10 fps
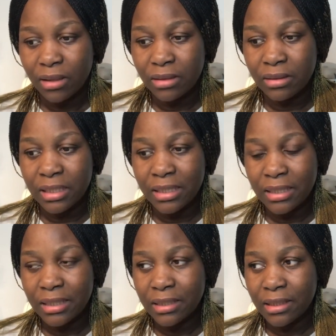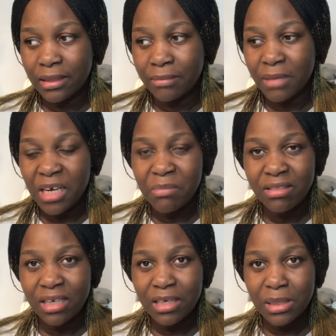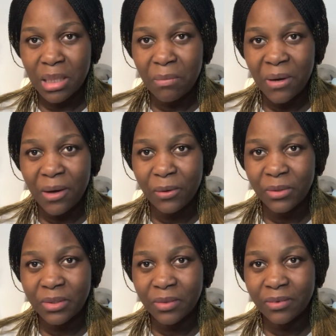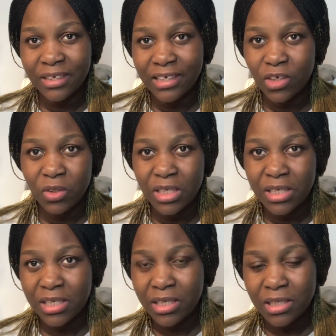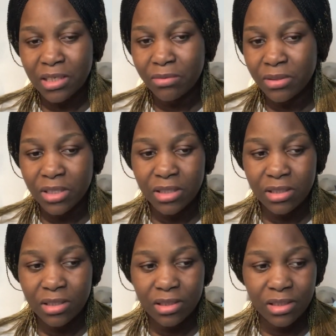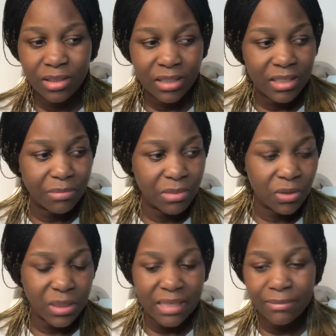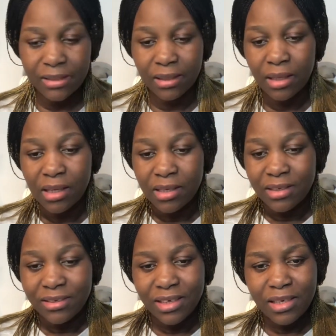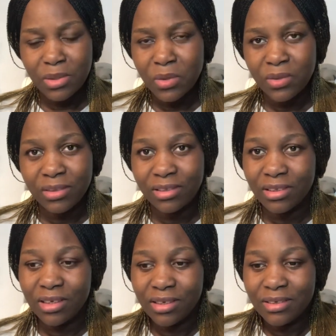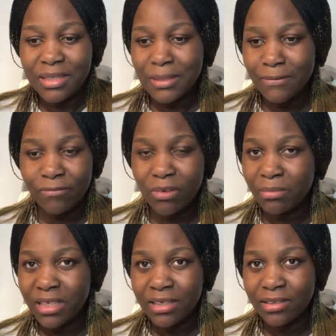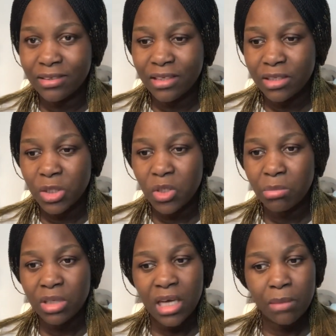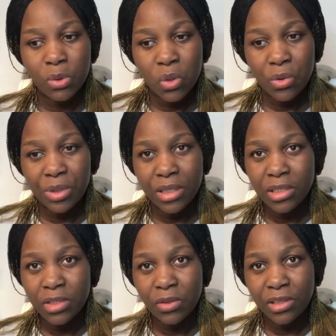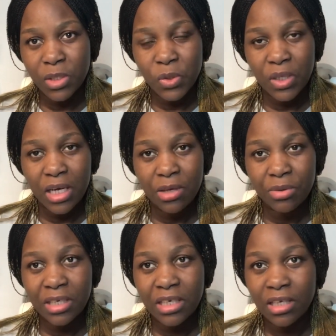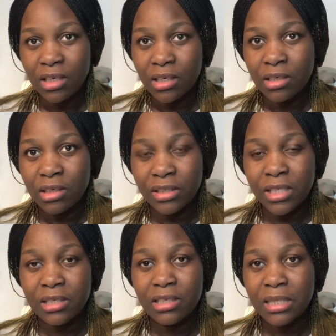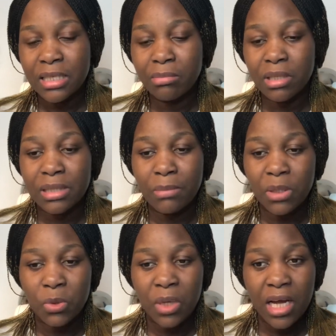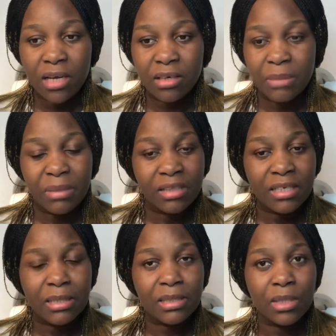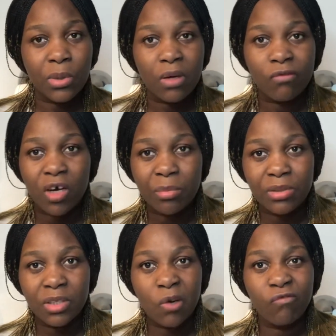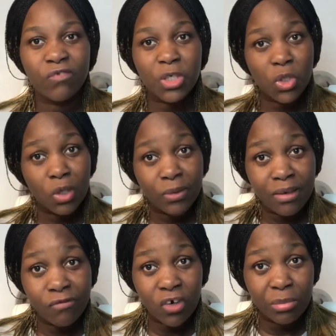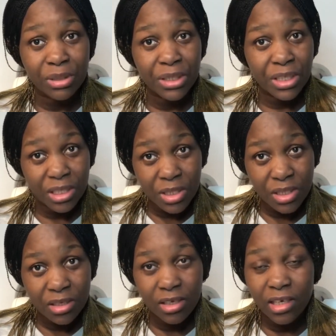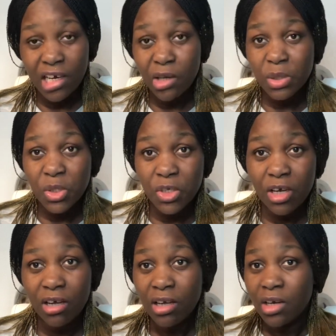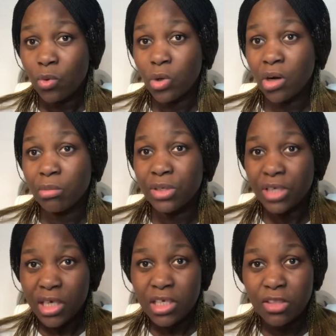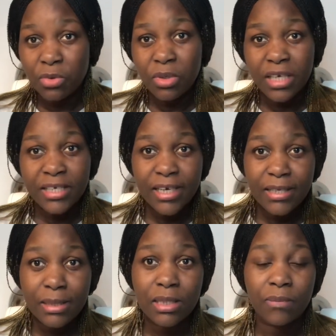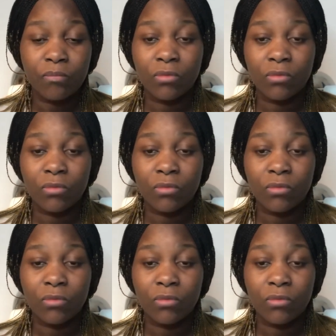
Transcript: They make me think somehow, you know, like you're dictating me or something. Yeah, so from then she told me, yeah, I'm sorry, I didn't know that you're angry, that these emails make you angry, but that is the way of the official way of communicating here in Austria. We communicate through letters.